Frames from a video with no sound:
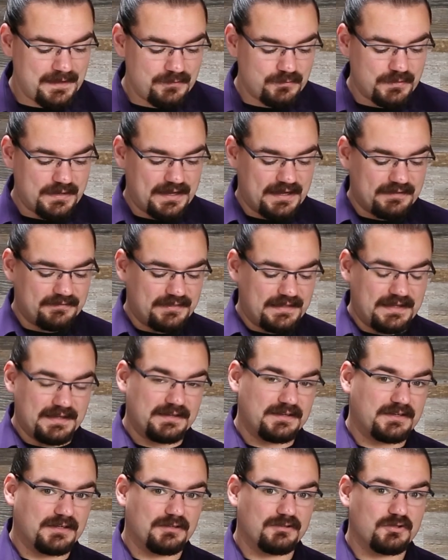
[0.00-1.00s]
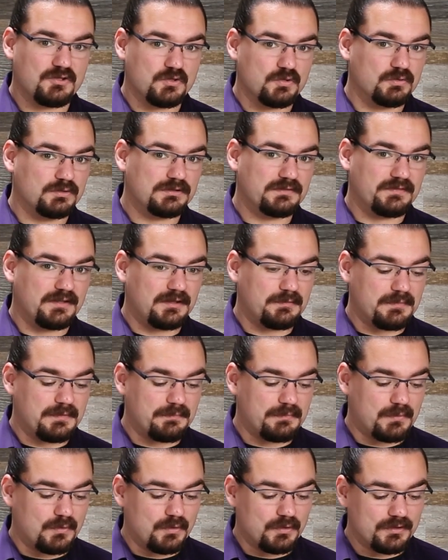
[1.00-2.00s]
We have the Intel Joule
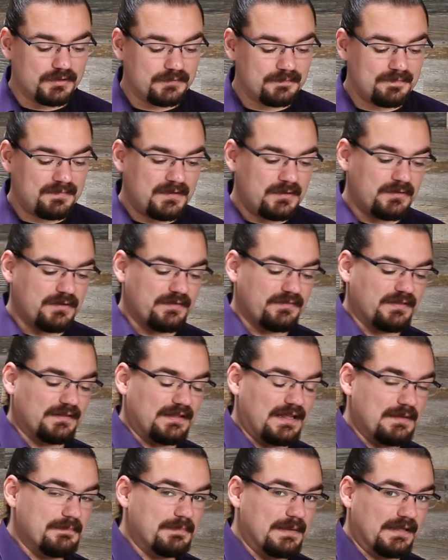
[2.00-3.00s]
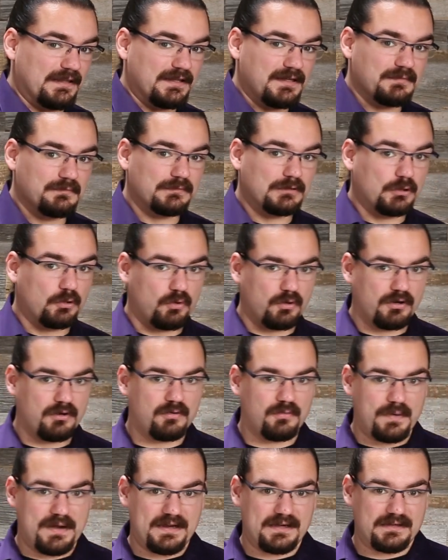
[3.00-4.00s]
development board, we have the Libelium
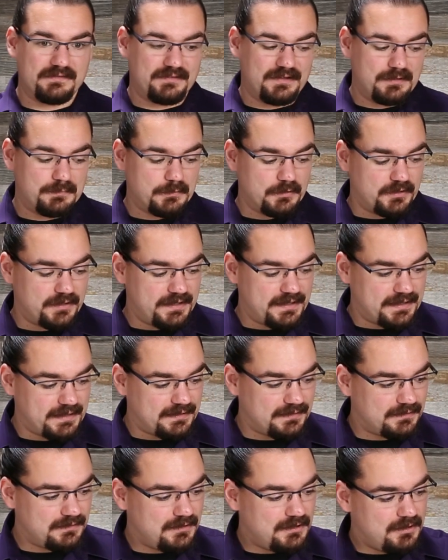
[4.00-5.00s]
LoRaWAN developer kit,